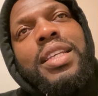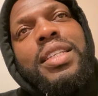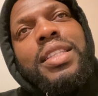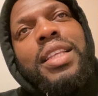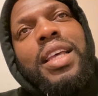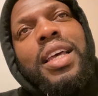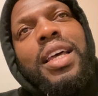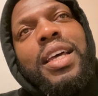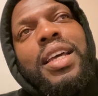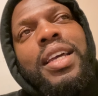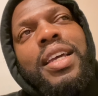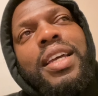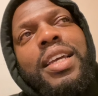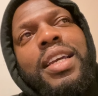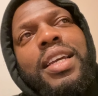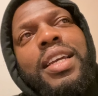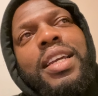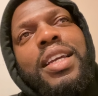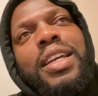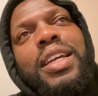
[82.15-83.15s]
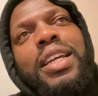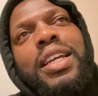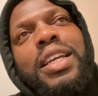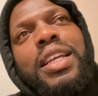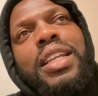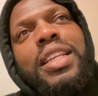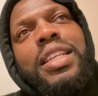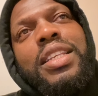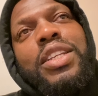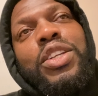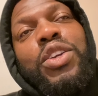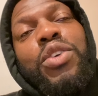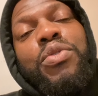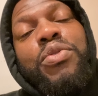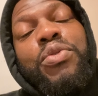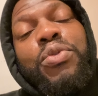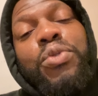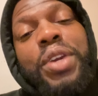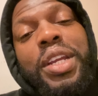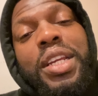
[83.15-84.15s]
that your
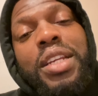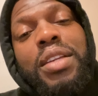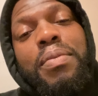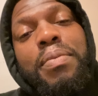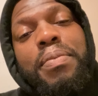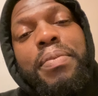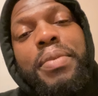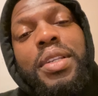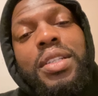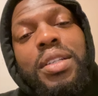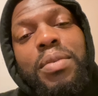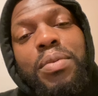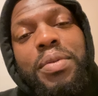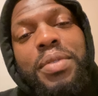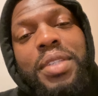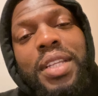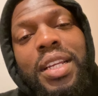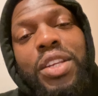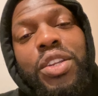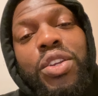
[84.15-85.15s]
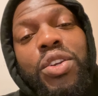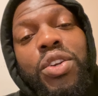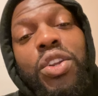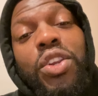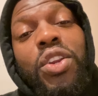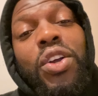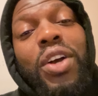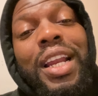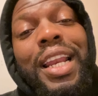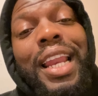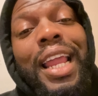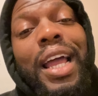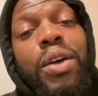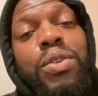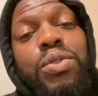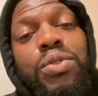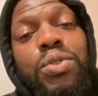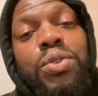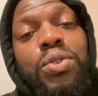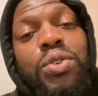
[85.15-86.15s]
freedom, someone telling you you're not
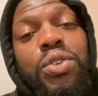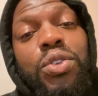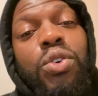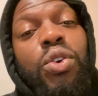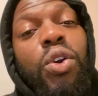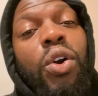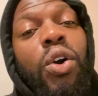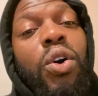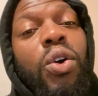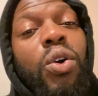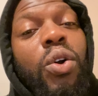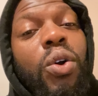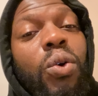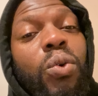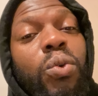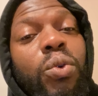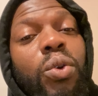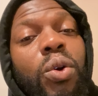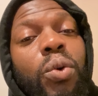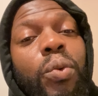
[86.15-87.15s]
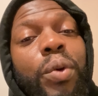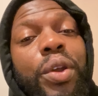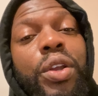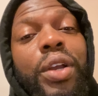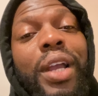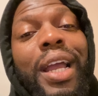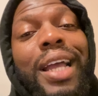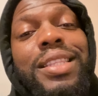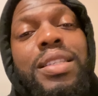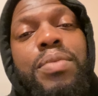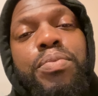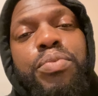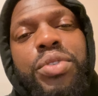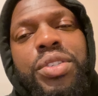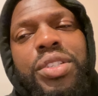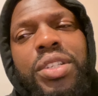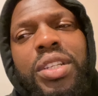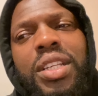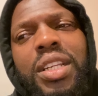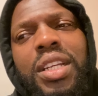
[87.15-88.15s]
allowed to, you can't go nowhere, you're going to
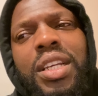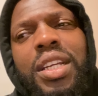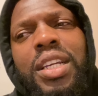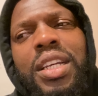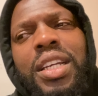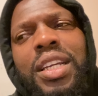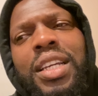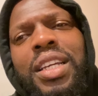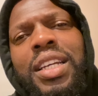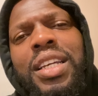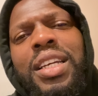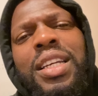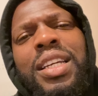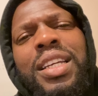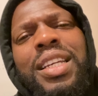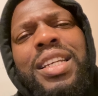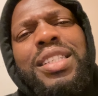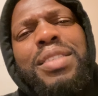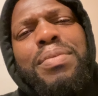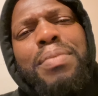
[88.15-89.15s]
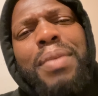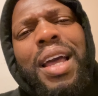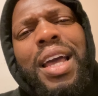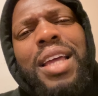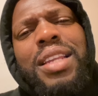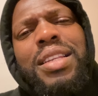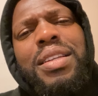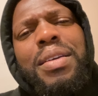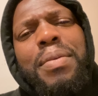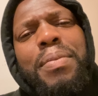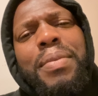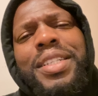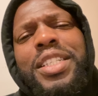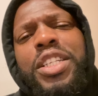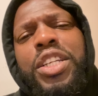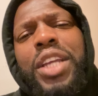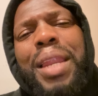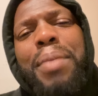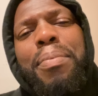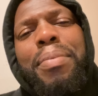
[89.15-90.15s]
prison. It's mad.
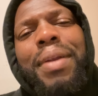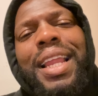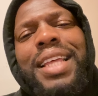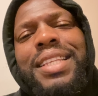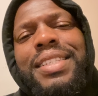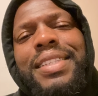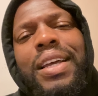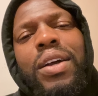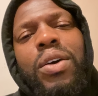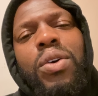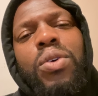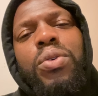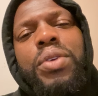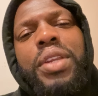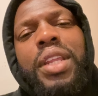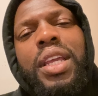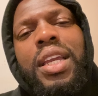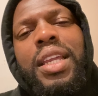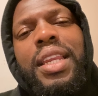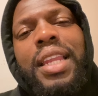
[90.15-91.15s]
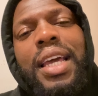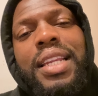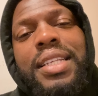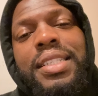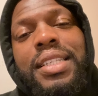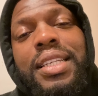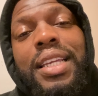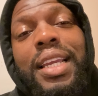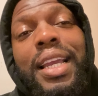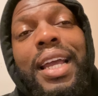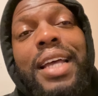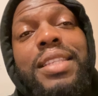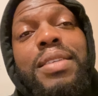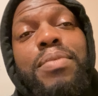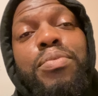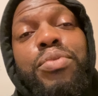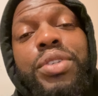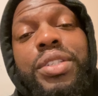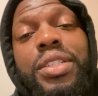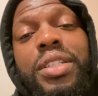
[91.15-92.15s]
Imagine you had plans that whole day and now they're saying you're going to
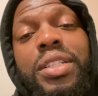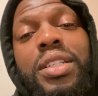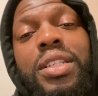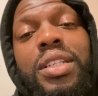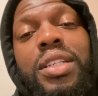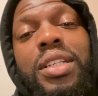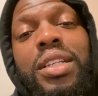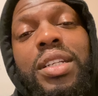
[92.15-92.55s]
prison.